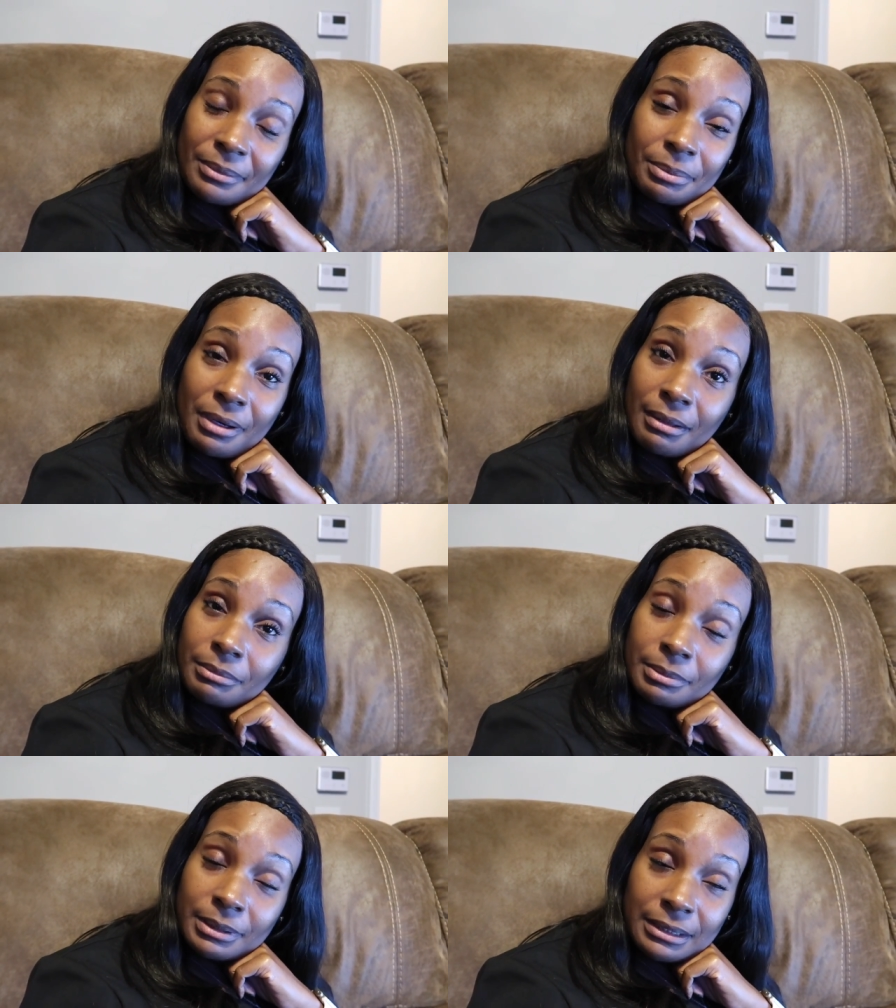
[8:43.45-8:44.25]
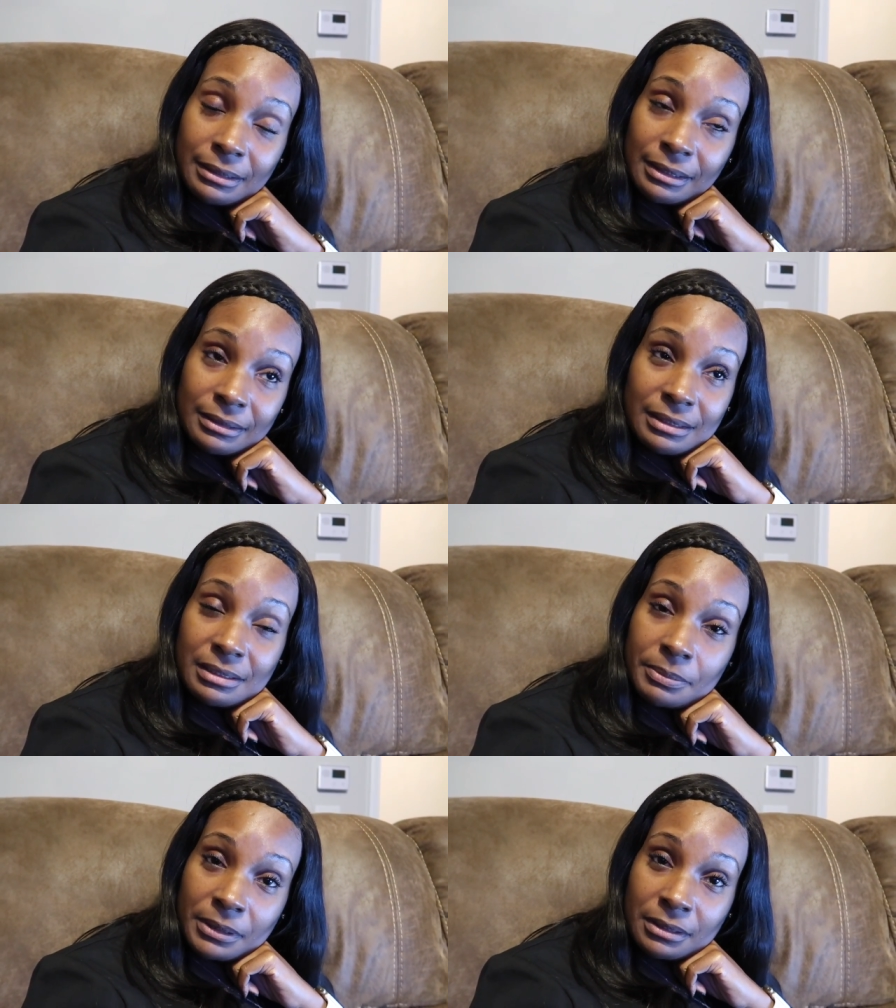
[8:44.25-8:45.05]
Probably not.
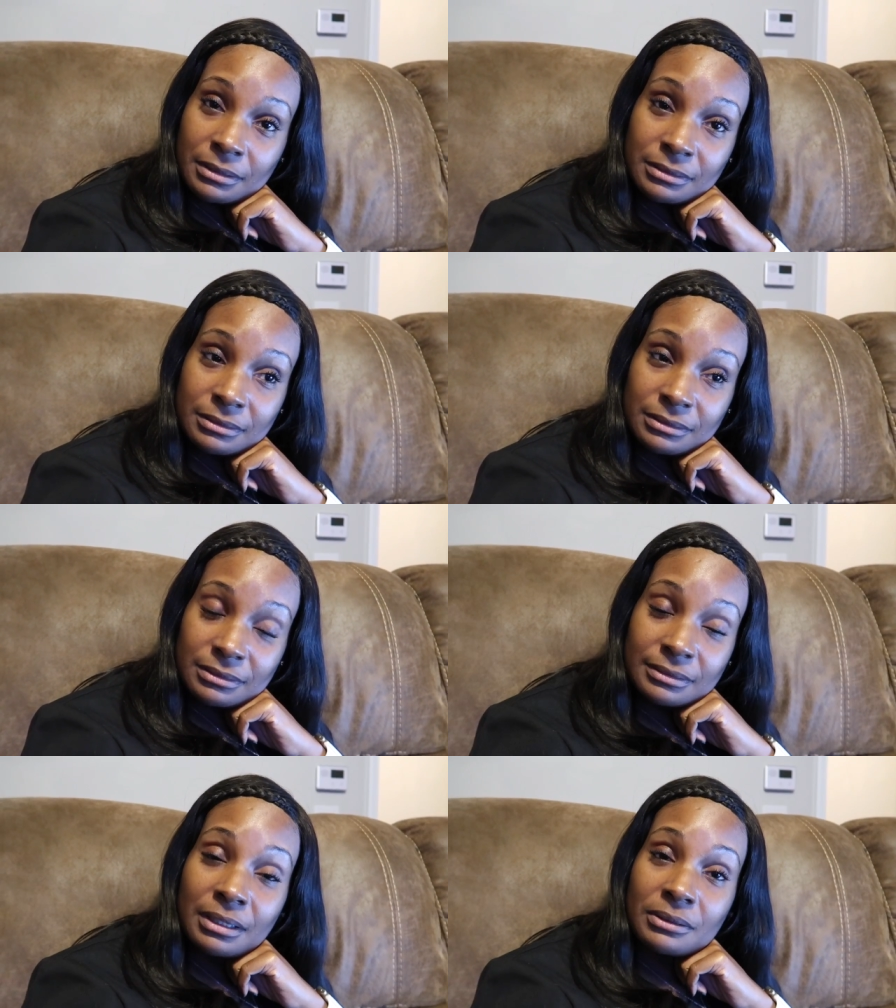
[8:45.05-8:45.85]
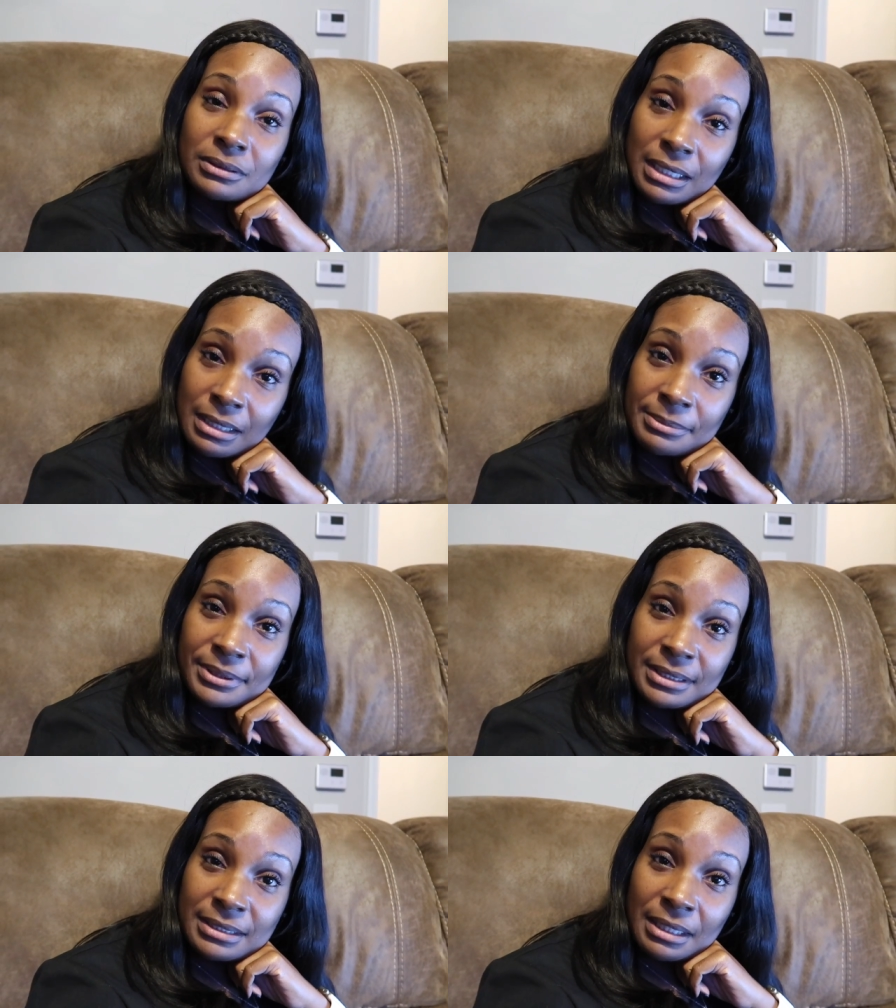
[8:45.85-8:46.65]
It's been a long time
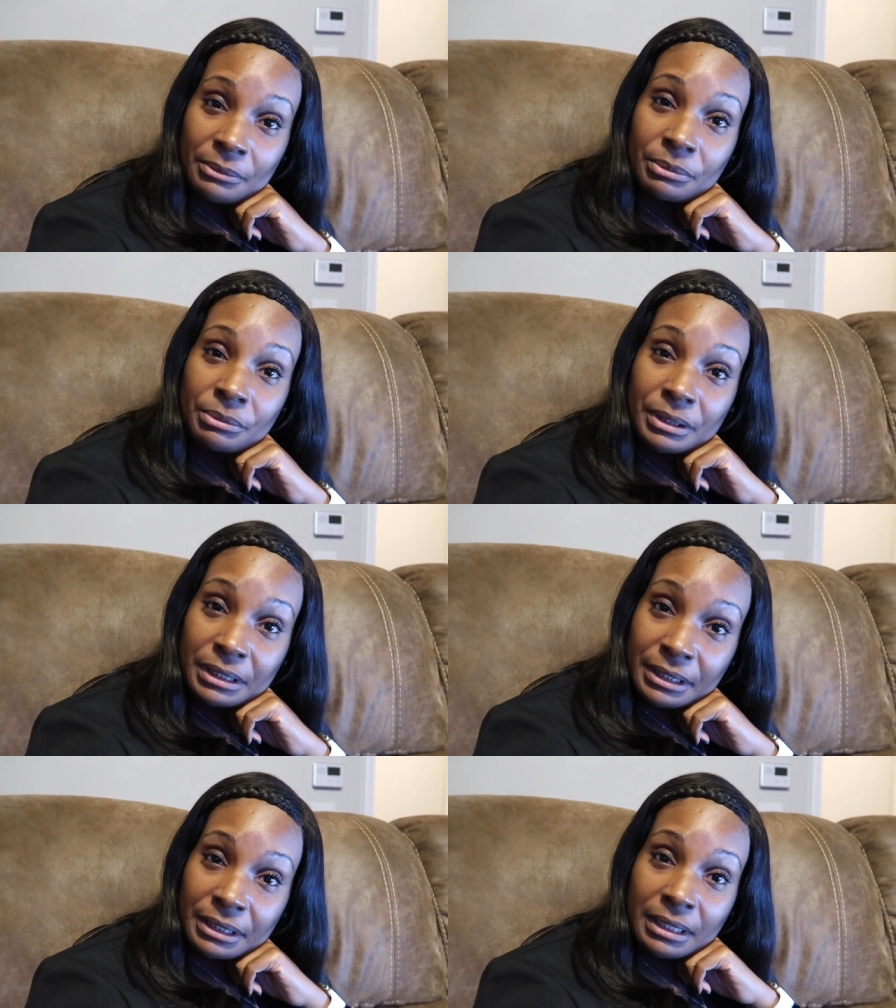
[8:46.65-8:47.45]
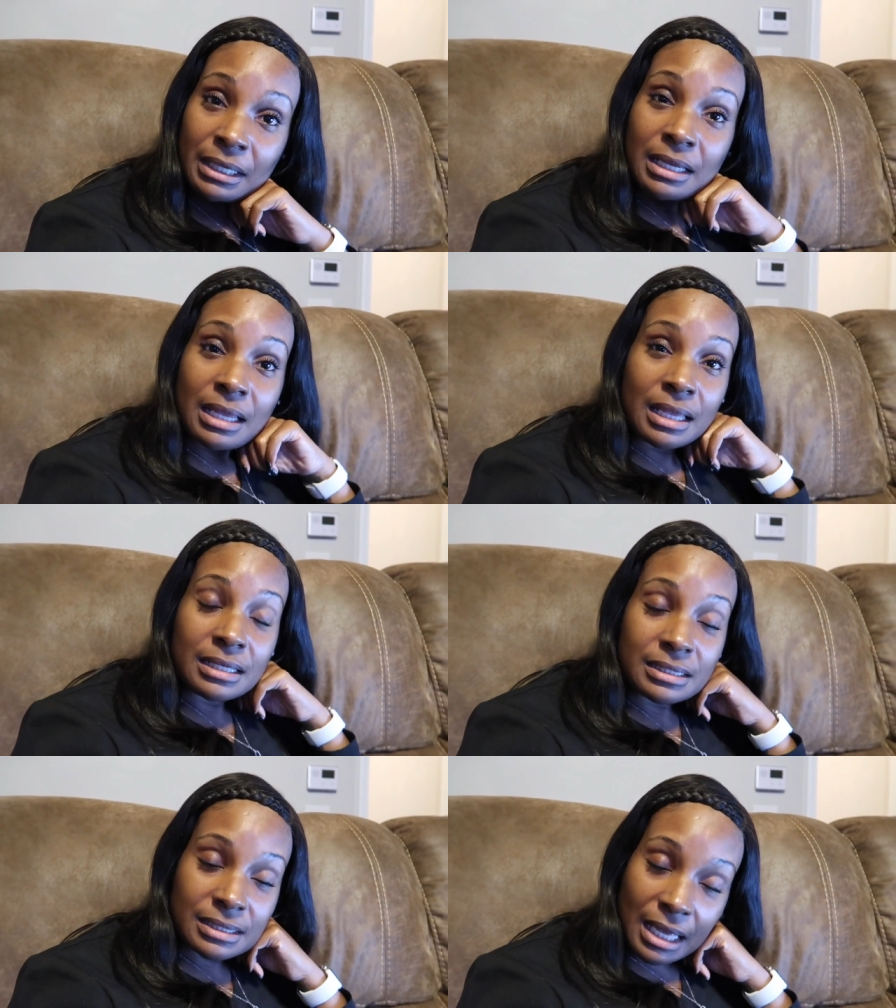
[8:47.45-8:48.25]
since I really
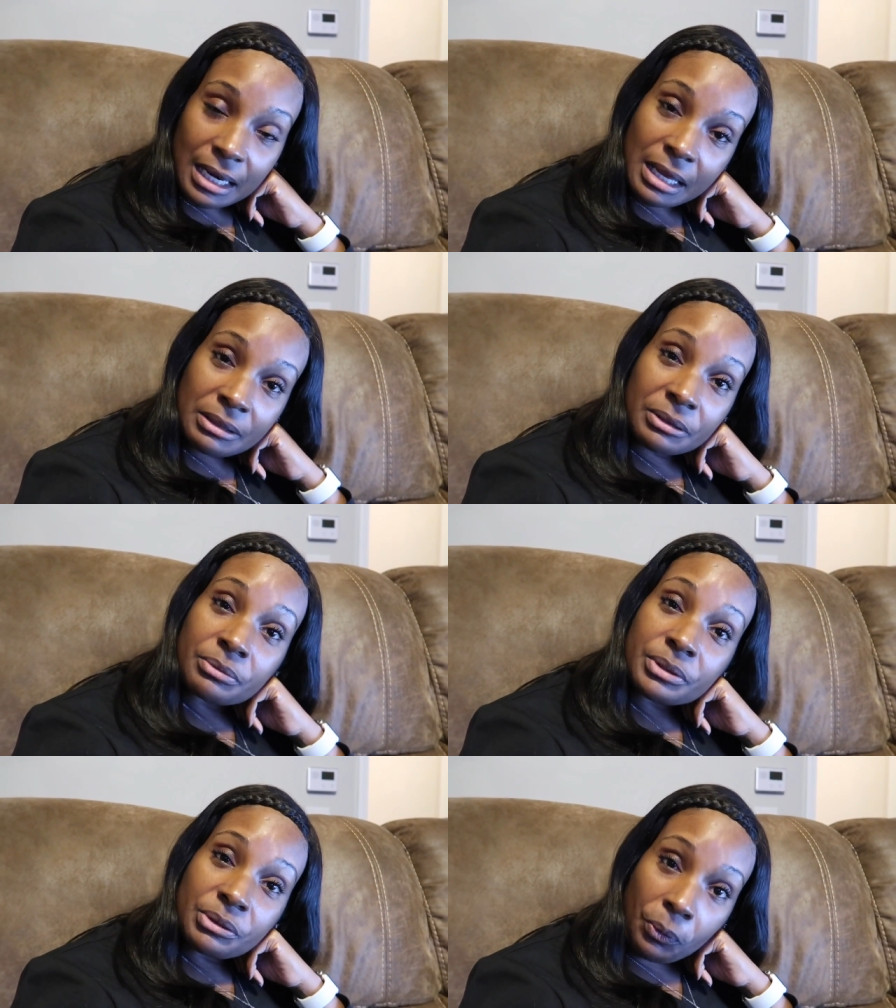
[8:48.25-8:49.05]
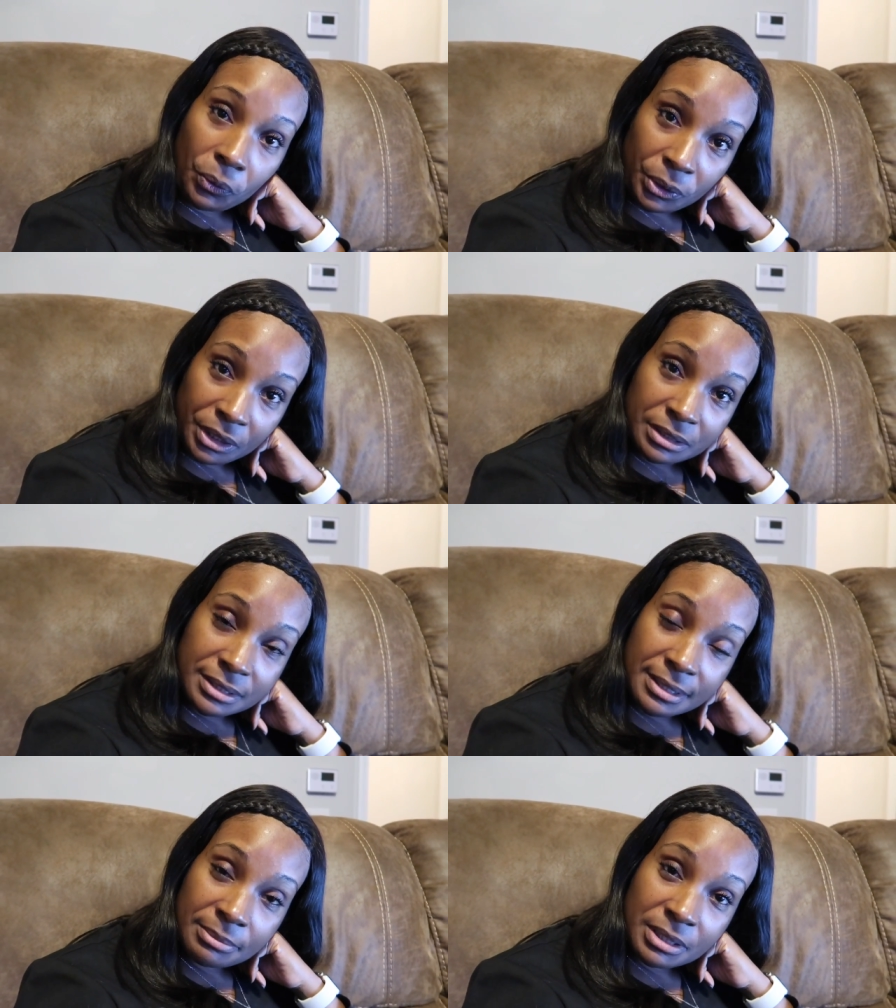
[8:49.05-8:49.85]
sat down and recorded
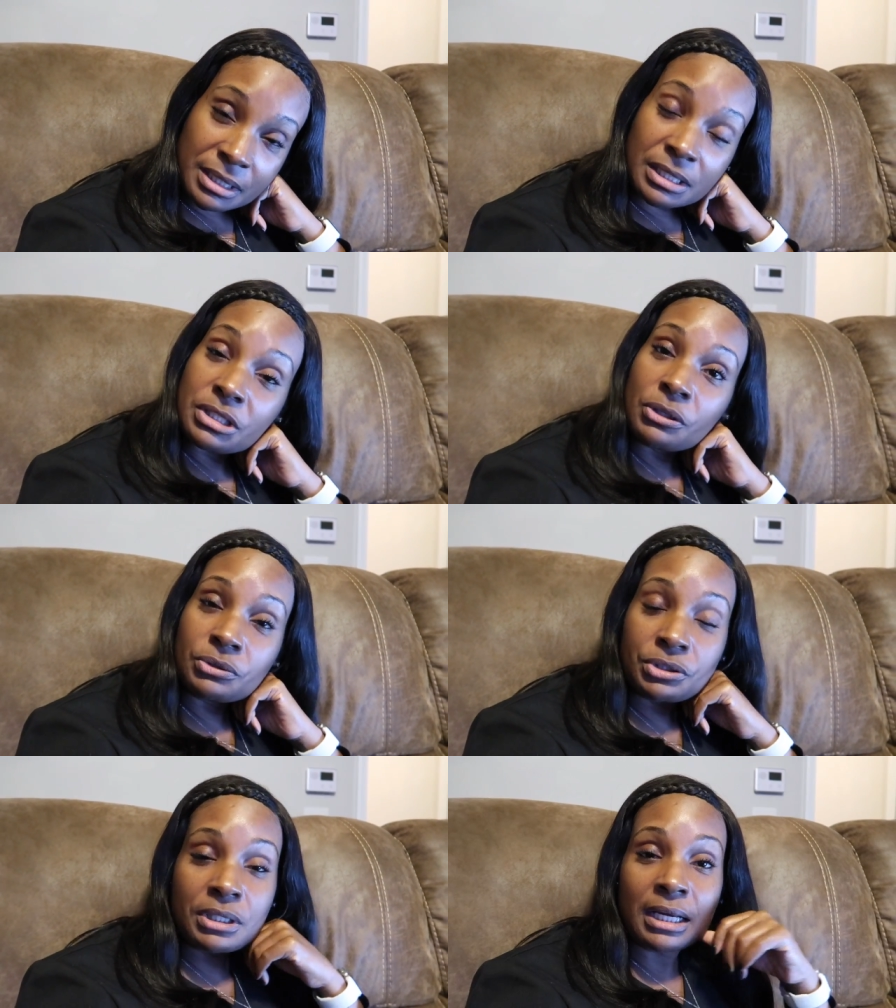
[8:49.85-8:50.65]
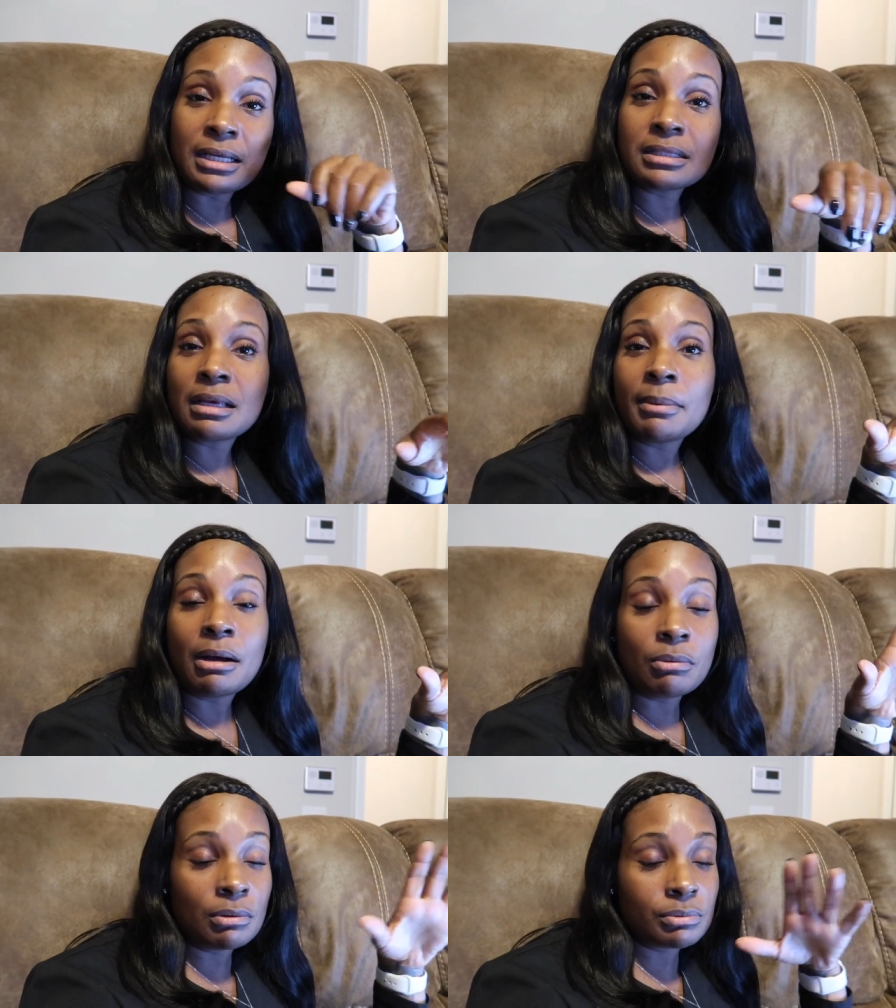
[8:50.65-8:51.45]
something and told you guys
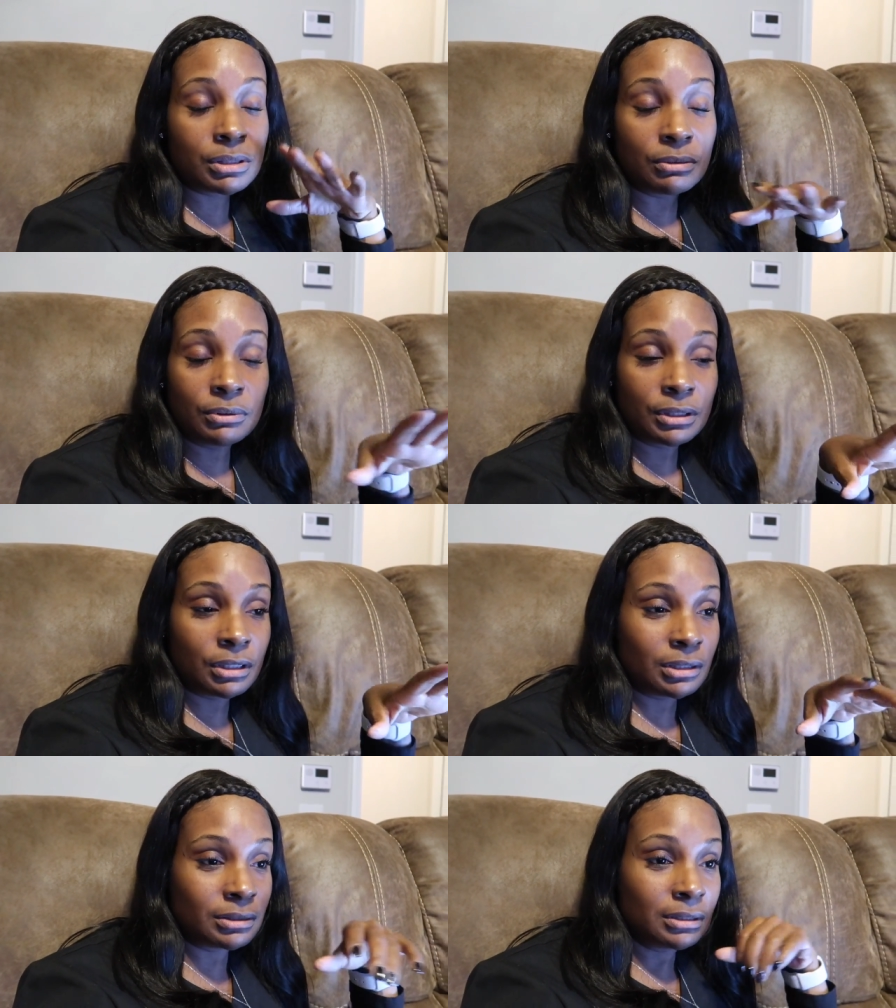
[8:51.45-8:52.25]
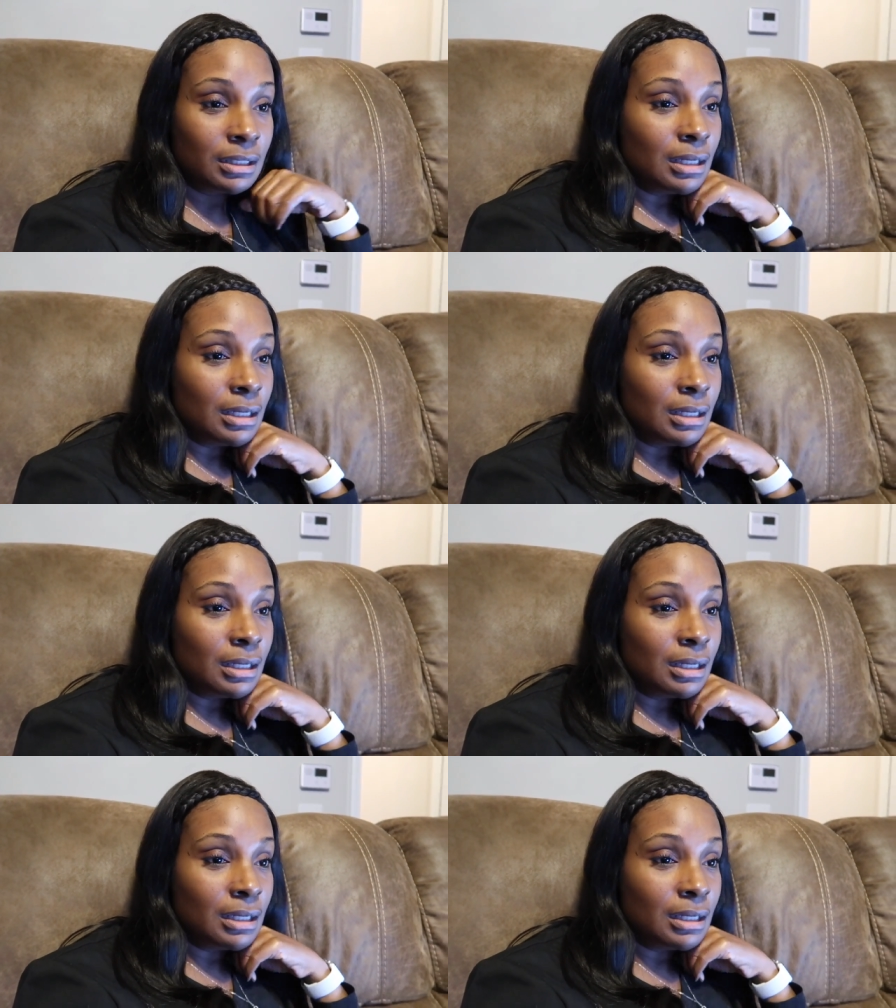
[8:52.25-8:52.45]
about what was going on.